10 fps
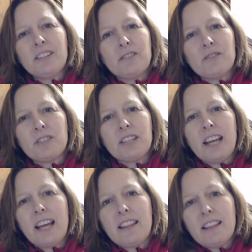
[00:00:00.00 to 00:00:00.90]
listeners
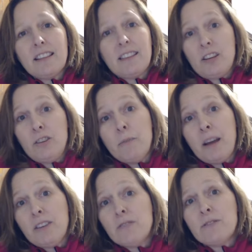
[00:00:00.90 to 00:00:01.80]
today that, that you
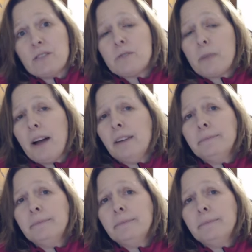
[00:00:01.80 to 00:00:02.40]
might use as